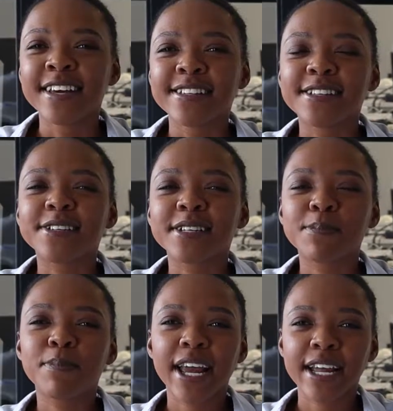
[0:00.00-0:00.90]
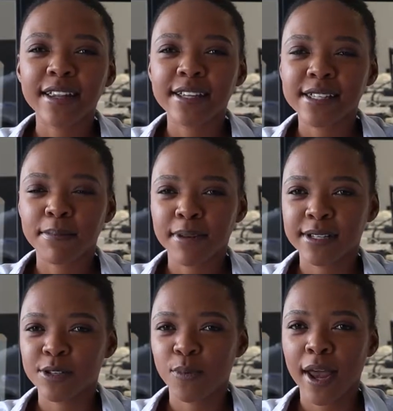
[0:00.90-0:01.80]
So to explain in the
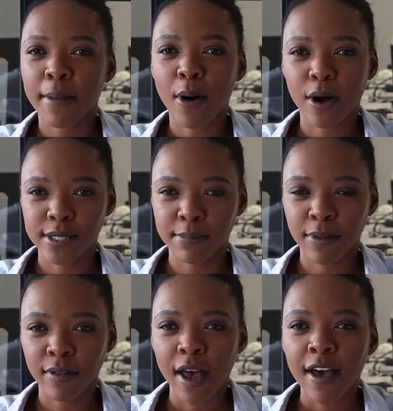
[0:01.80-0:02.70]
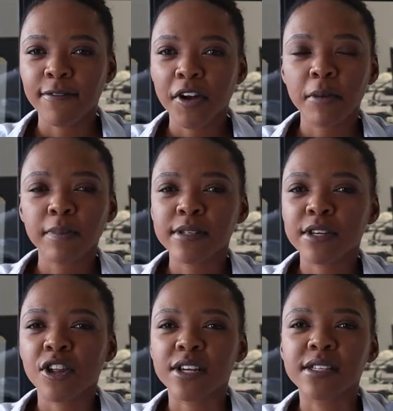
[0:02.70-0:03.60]
simplest way possible, variables
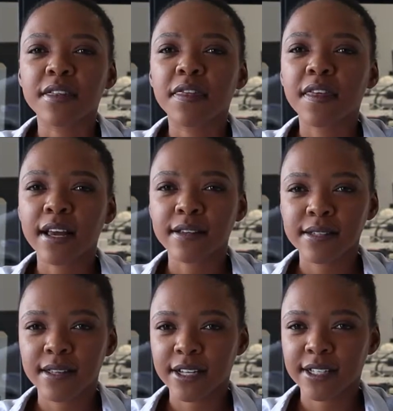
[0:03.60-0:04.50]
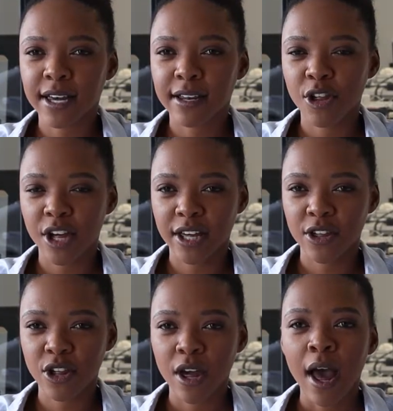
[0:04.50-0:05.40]
are just things that can
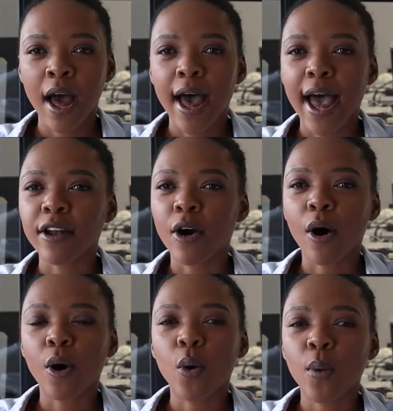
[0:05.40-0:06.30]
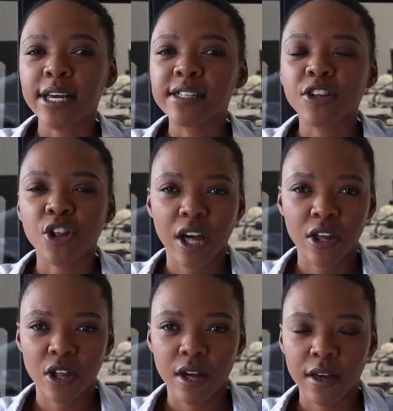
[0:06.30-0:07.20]
change and are always
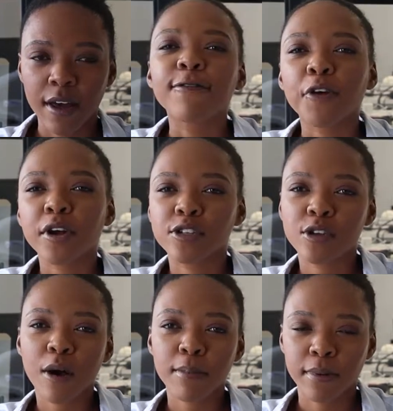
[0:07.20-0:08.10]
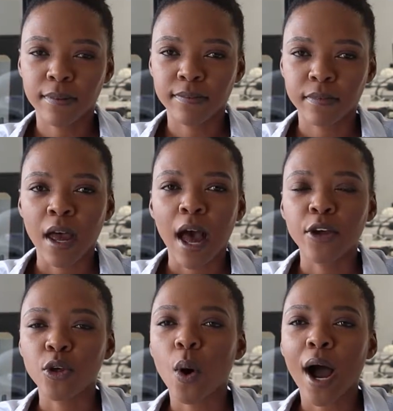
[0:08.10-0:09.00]
changing. For example,
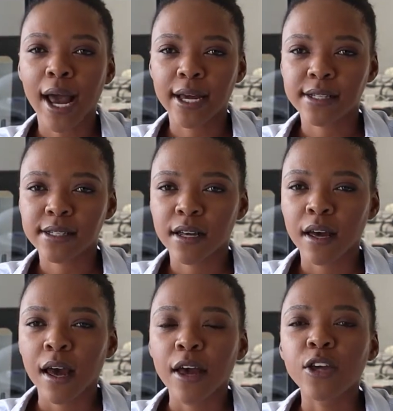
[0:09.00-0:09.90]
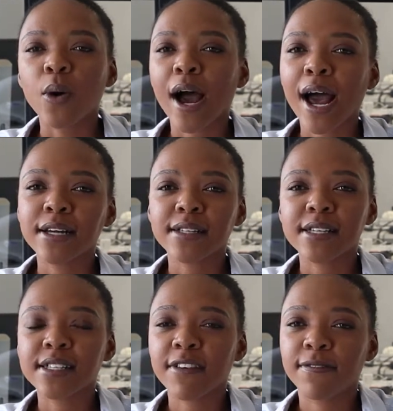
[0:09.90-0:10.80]
your height. Your height
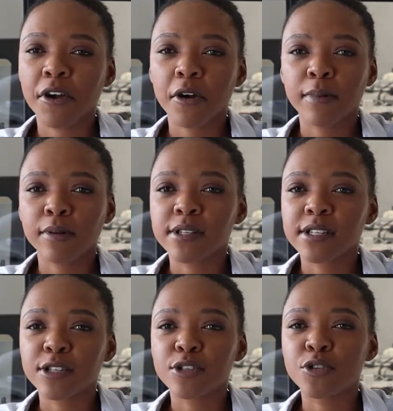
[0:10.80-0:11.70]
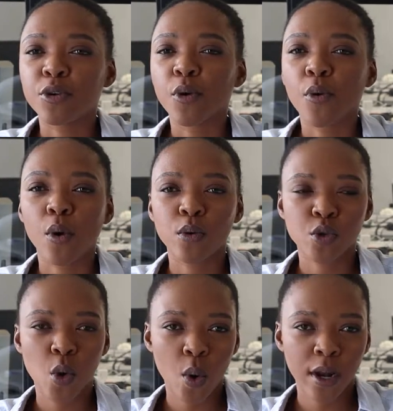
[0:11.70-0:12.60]
is a variable since you grow
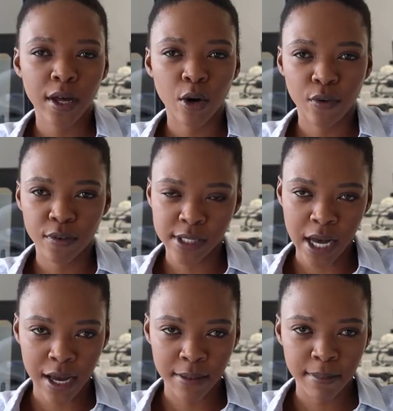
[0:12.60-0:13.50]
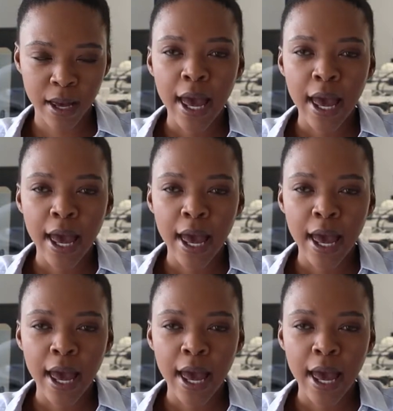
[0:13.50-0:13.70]
taller over time.